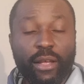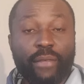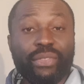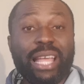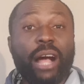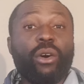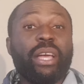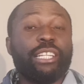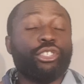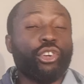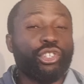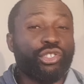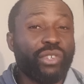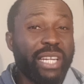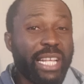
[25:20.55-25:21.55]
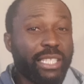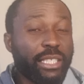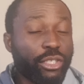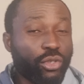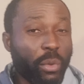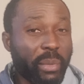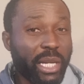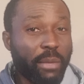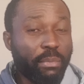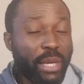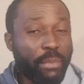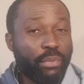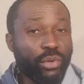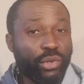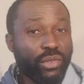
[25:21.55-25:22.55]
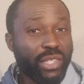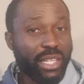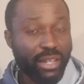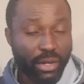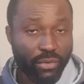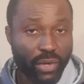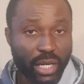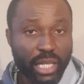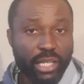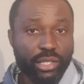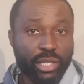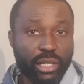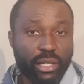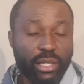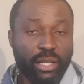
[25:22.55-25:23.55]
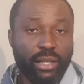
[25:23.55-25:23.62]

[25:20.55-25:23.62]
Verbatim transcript: now indoctrinating so many people using the religion